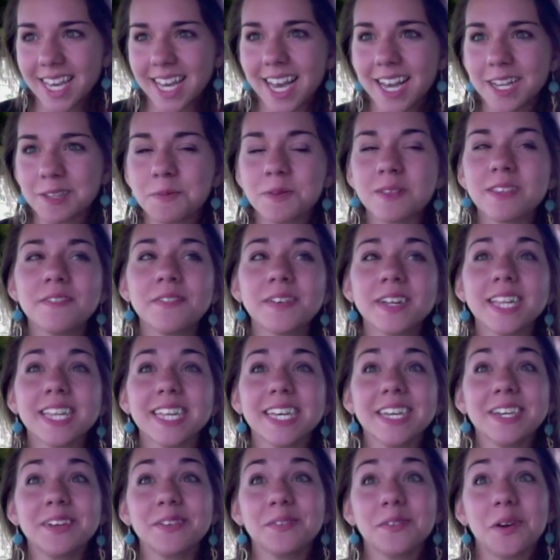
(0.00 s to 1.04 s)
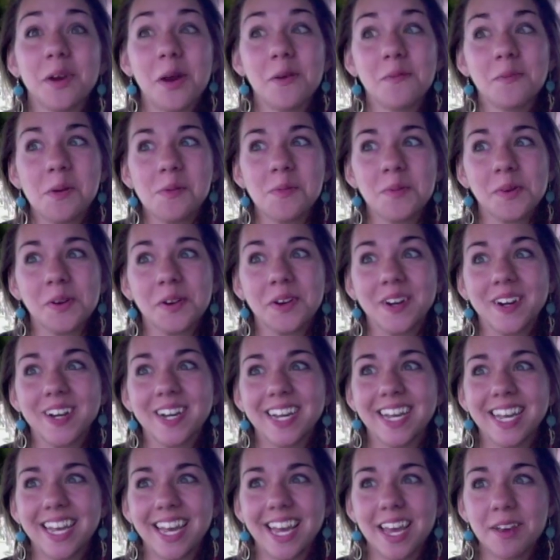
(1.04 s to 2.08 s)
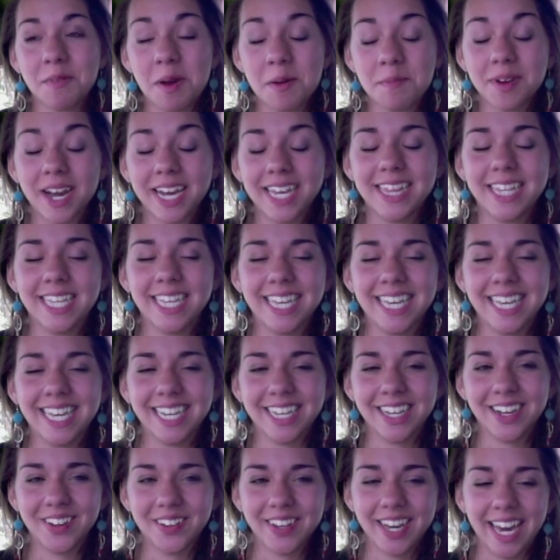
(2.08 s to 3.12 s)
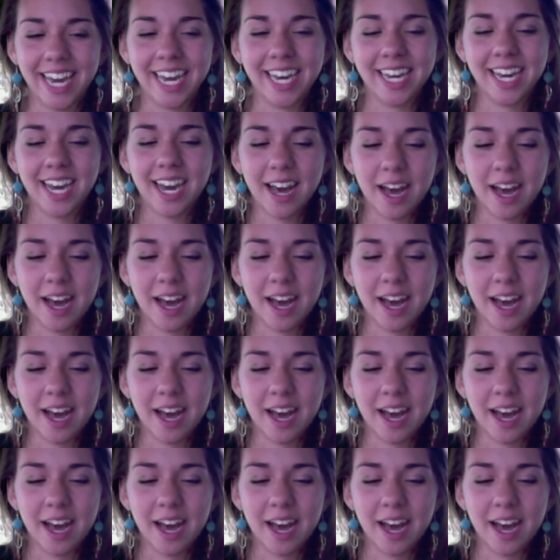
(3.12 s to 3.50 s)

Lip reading: I specifically remember in my mind thinking, okay,